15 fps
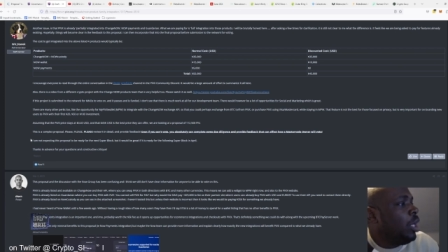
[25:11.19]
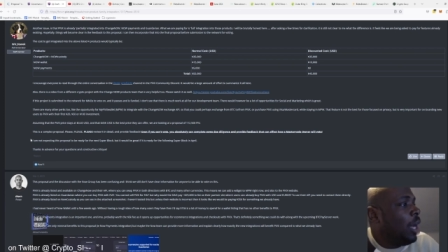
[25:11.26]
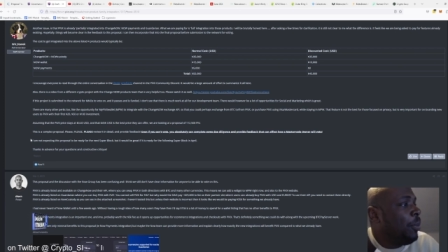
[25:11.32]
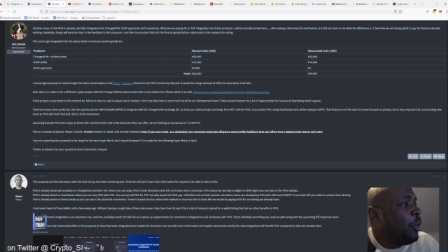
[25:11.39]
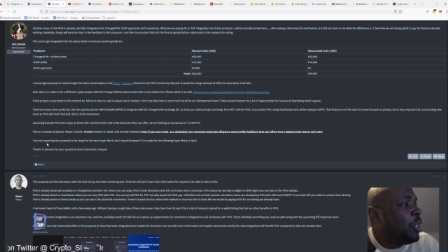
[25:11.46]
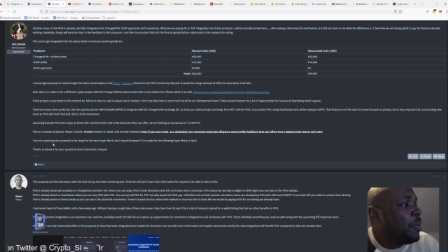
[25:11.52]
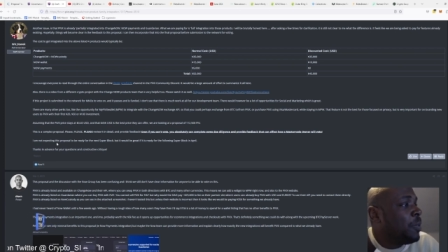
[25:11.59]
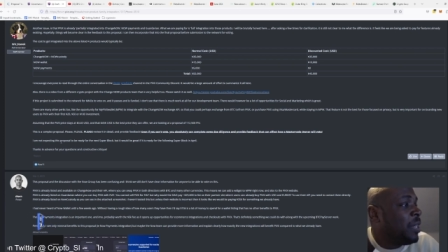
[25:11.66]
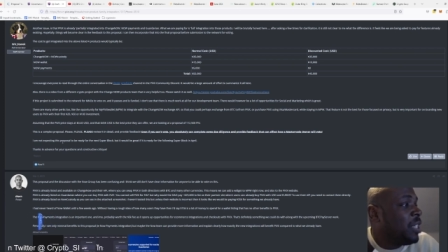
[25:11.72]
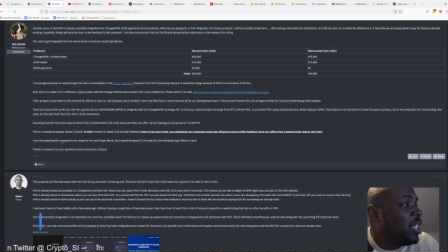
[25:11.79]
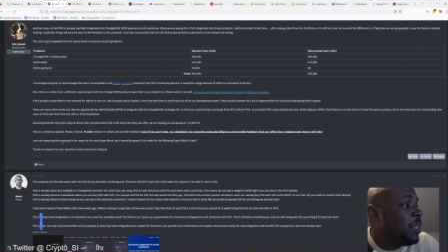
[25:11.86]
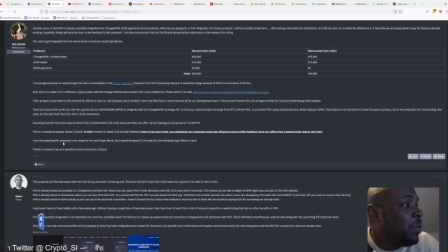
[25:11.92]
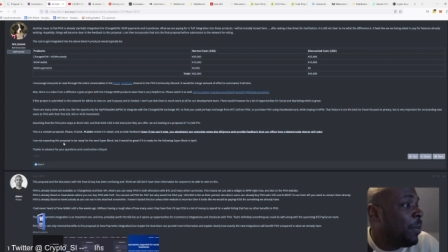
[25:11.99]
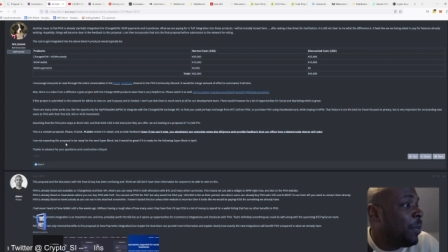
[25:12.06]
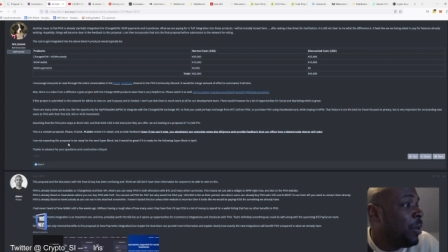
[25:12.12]
I'm not expecting
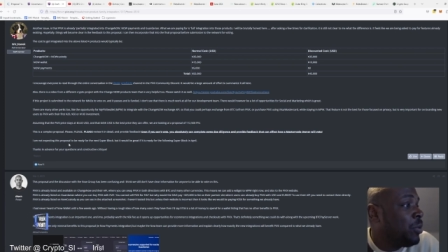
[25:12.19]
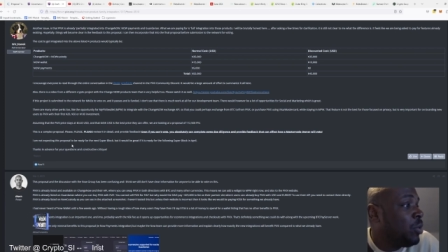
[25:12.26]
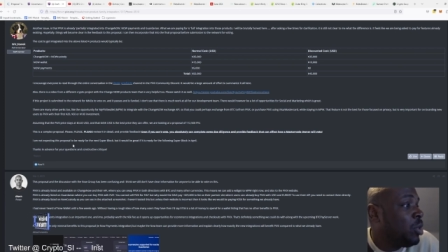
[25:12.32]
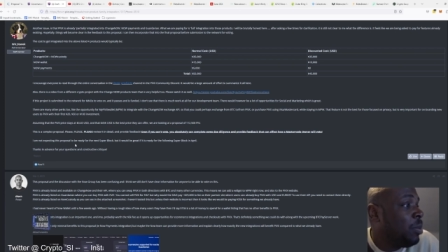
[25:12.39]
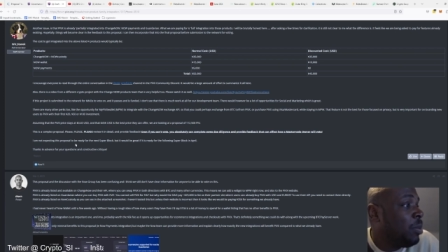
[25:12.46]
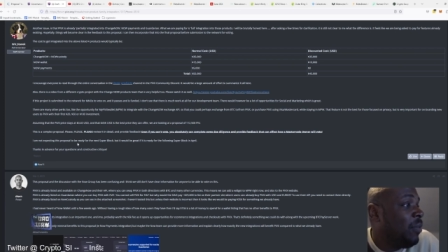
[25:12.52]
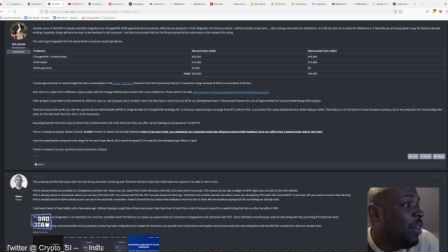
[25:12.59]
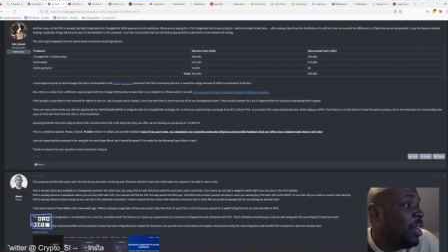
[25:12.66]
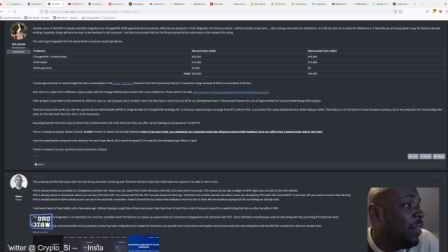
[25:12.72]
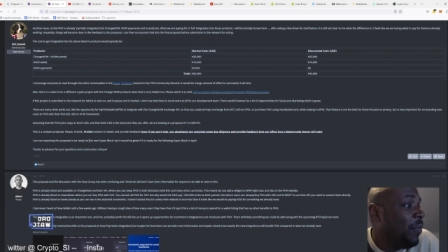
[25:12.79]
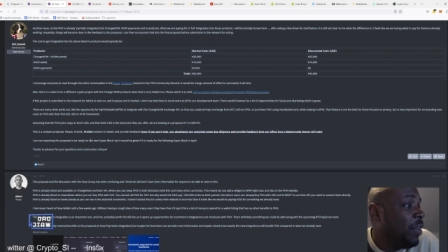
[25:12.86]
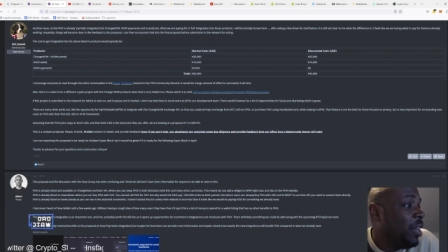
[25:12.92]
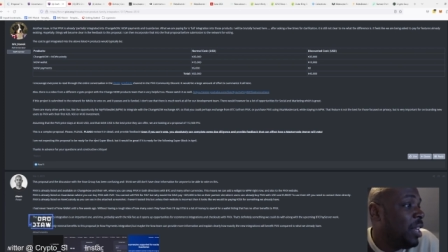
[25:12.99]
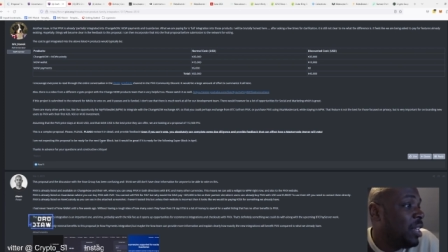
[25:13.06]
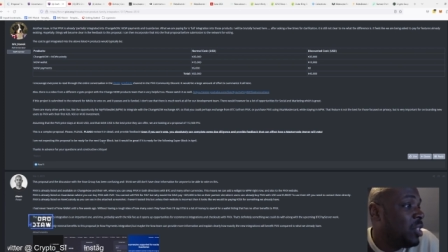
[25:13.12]
this proposal to be ready
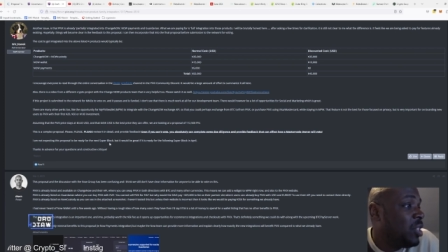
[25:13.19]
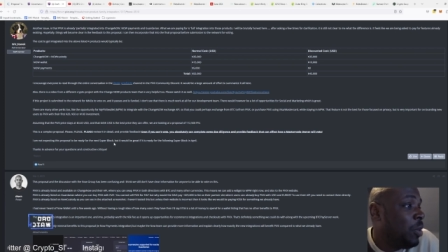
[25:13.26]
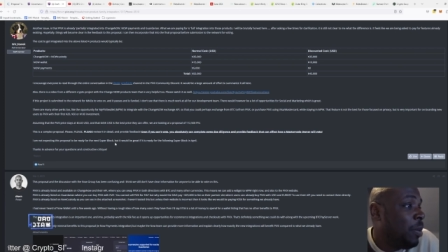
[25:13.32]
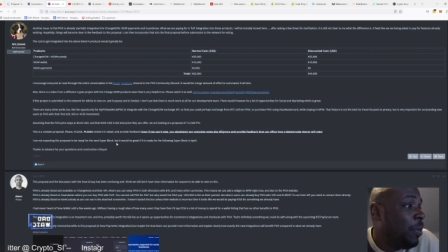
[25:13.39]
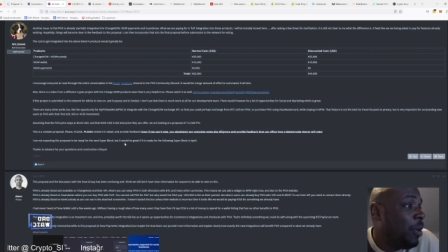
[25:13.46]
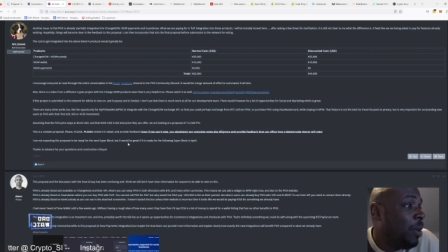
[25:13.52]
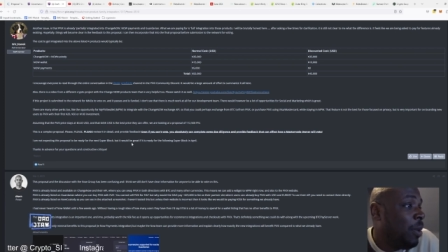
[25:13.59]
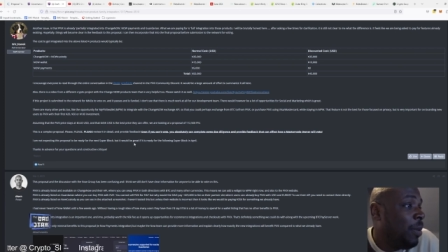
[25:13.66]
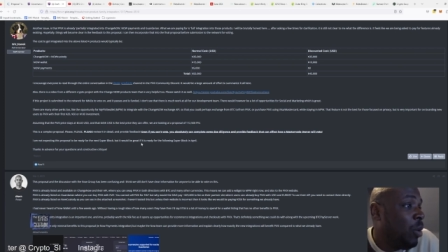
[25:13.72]
for the next Superblock,